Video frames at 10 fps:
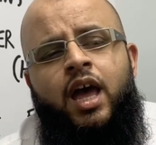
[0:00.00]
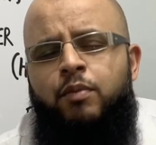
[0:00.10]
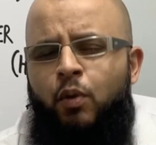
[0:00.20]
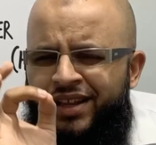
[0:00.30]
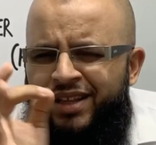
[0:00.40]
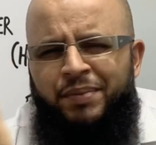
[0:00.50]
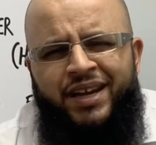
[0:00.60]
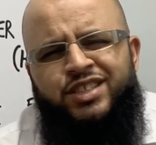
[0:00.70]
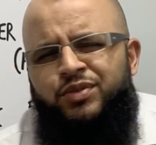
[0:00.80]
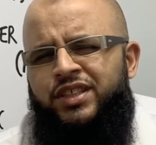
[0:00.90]
But one of the
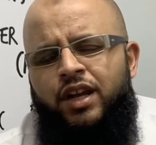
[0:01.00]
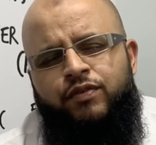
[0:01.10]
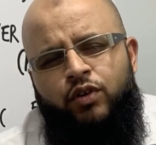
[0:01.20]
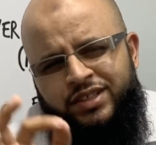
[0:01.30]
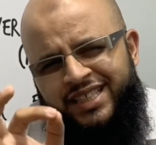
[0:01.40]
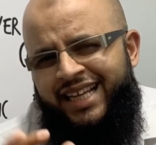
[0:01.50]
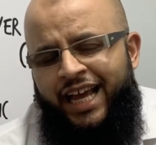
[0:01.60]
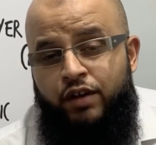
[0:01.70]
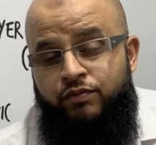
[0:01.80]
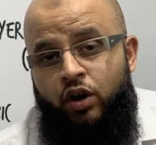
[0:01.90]
biggest reasons, of course, is
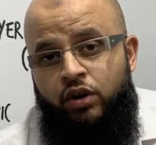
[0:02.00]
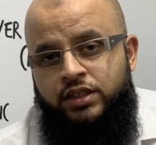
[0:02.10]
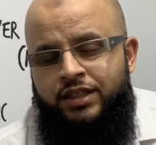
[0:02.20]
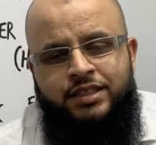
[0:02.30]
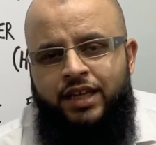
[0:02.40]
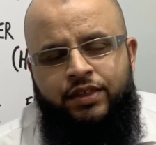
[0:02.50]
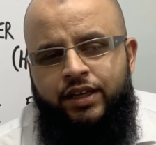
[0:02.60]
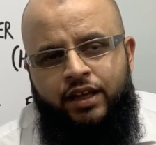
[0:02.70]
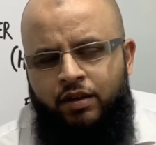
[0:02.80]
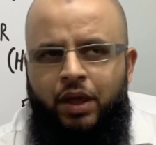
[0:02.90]
lack of knowledge. There's nothing,